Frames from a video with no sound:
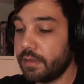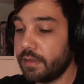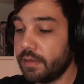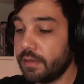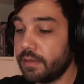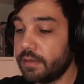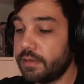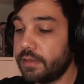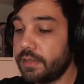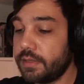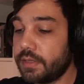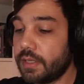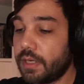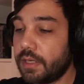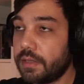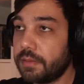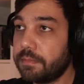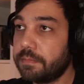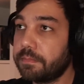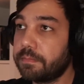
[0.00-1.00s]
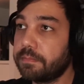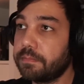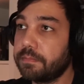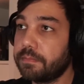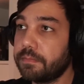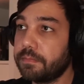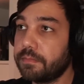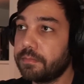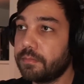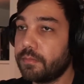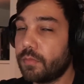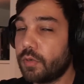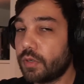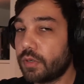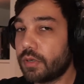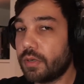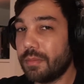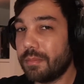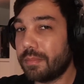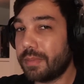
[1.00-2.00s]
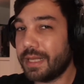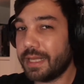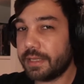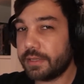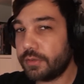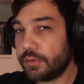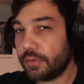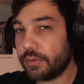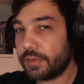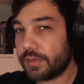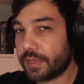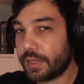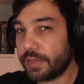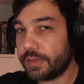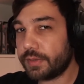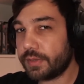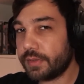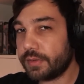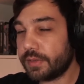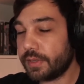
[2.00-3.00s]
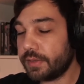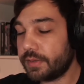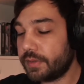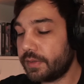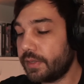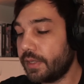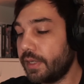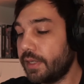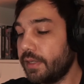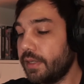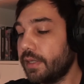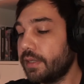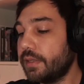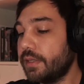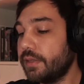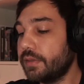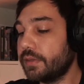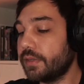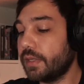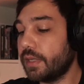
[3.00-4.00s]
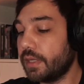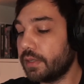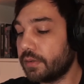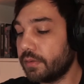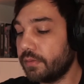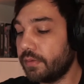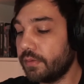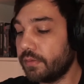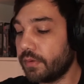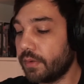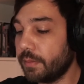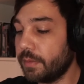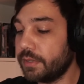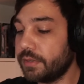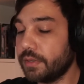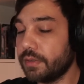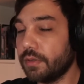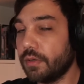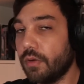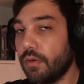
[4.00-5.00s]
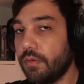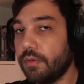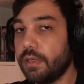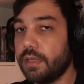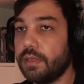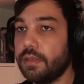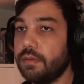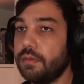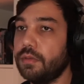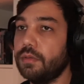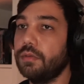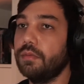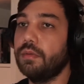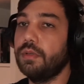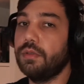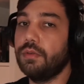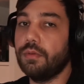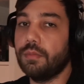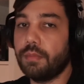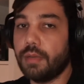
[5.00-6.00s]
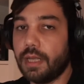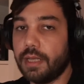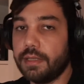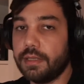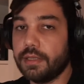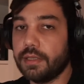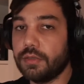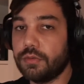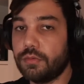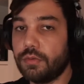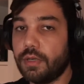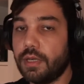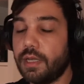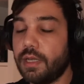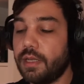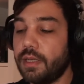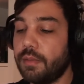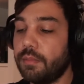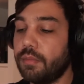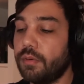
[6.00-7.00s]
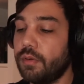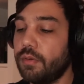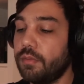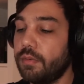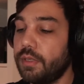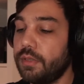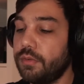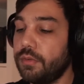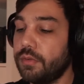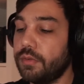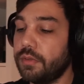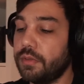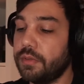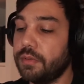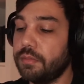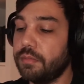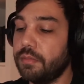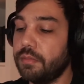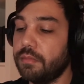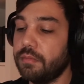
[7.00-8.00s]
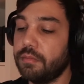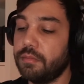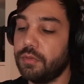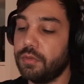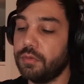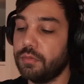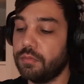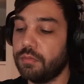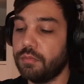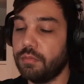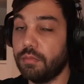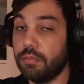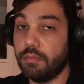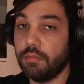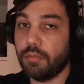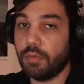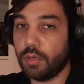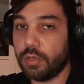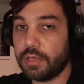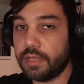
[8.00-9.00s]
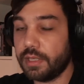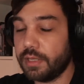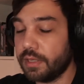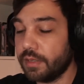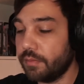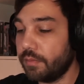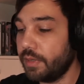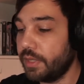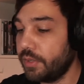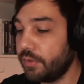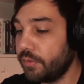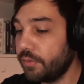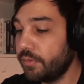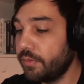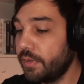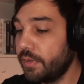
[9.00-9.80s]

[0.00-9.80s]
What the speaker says: These are more complex use cases, I'd say. Like there's a lot of information going, when you're planning a trip or when you're, modding a Wii U.